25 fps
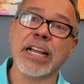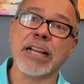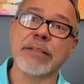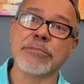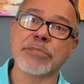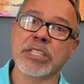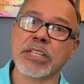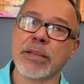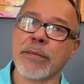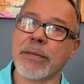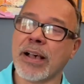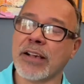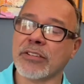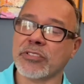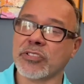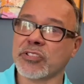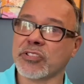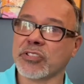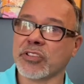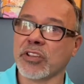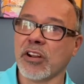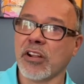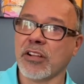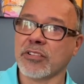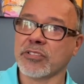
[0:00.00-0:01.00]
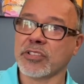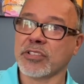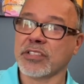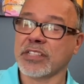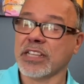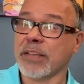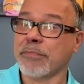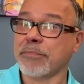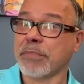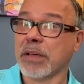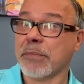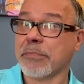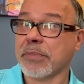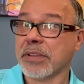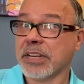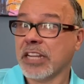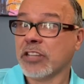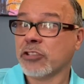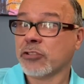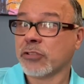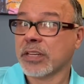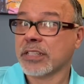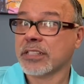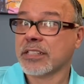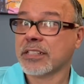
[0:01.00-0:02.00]
Some houses can also see a bump in
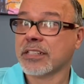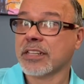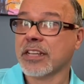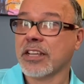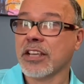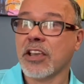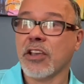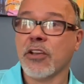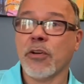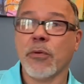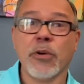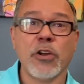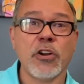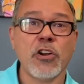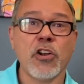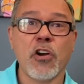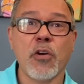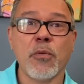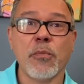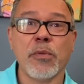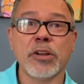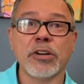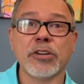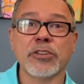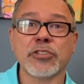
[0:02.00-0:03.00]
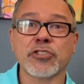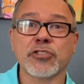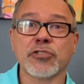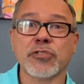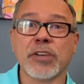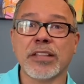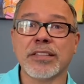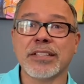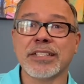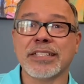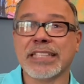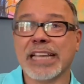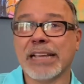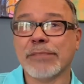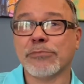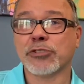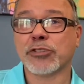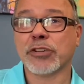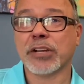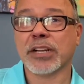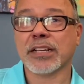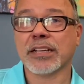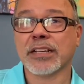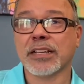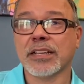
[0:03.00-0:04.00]
interest when homeowners try the same
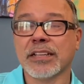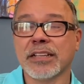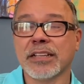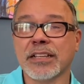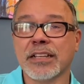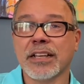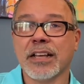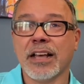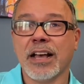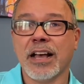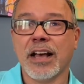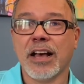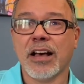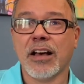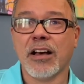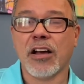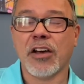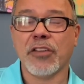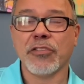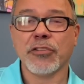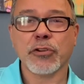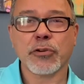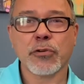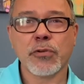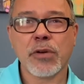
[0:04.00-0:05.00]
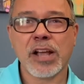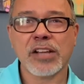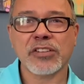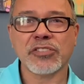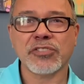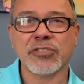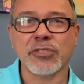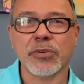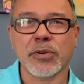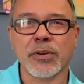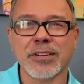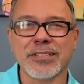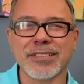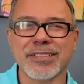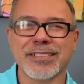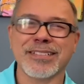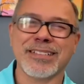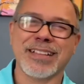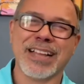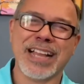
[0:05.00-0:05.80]
trick on their garage doors.